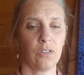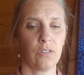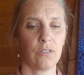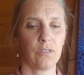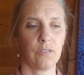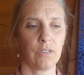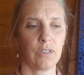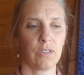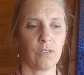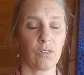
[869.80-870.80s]
don't,
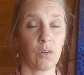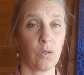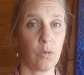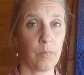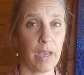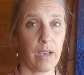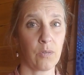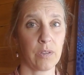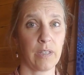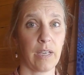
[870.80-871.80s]
don't hold
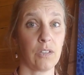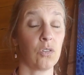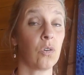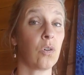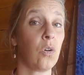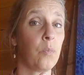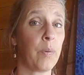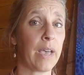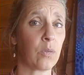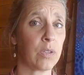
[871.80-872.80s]
back with that. Don't hold
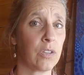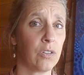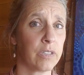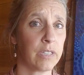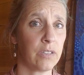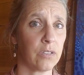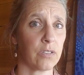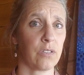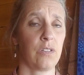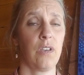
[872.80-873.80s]
back with your
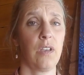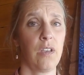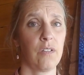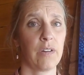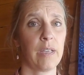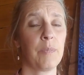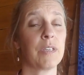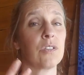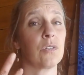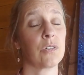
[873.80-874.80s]
tears, right?
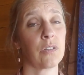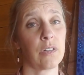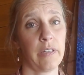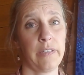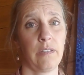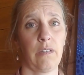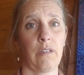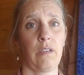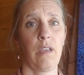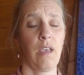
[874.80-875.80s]
Because those are
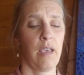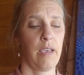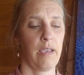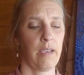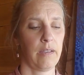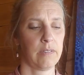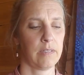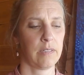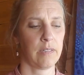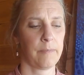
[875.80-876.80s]
cleansing.
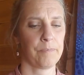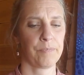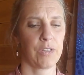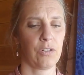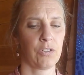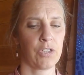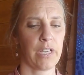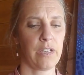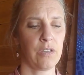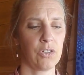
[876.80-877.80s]
And, um, you know,
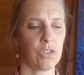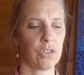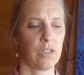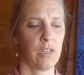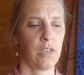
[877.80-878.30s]
change,